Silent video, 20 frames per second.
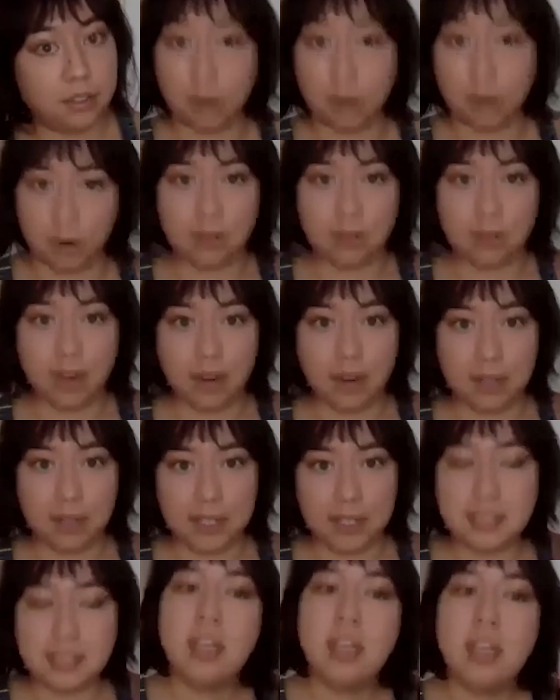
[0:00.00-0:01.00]

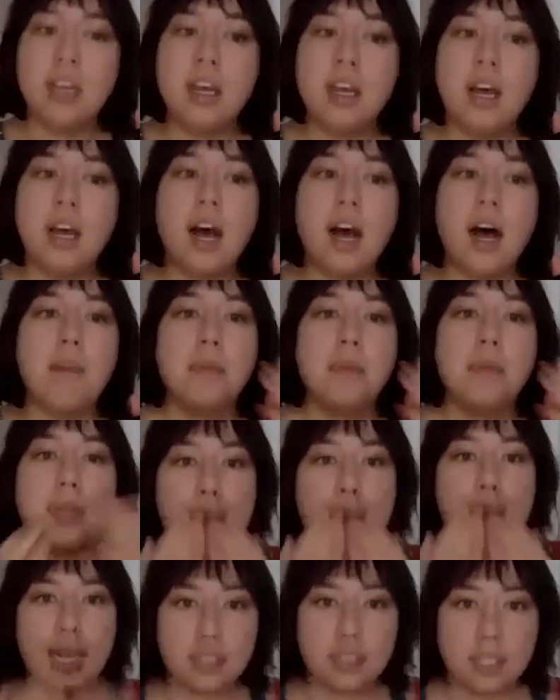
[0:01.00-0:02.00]
coronavirus. But
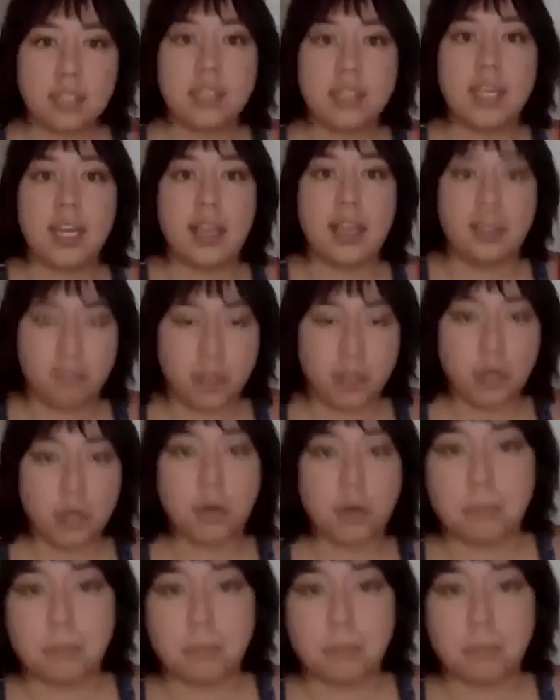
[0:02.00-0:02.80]
the mask is like if